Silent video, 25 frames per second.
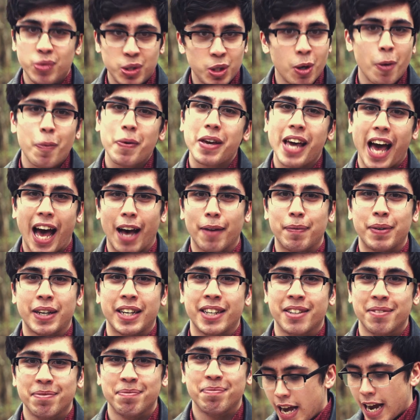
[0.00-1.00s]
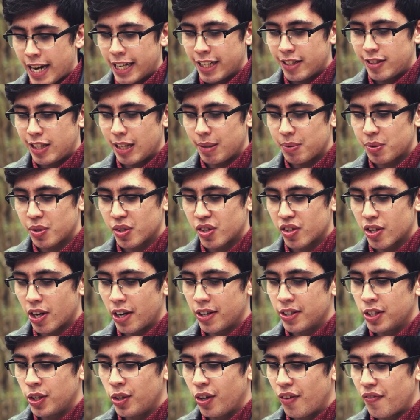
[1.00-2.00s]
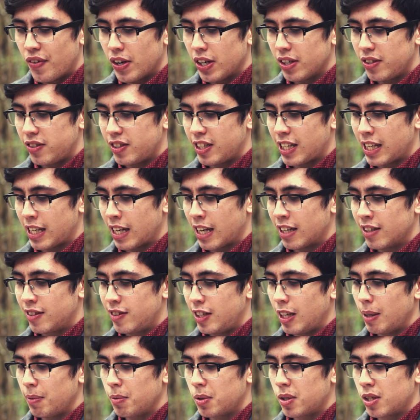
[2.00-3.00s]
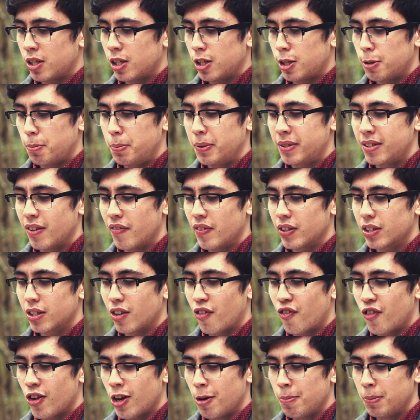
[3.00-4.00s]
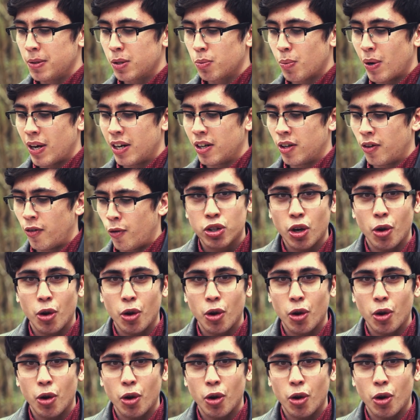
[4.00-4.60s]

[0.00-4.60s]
you'll be happy. Any tips to starting university, and tips specific to film as well?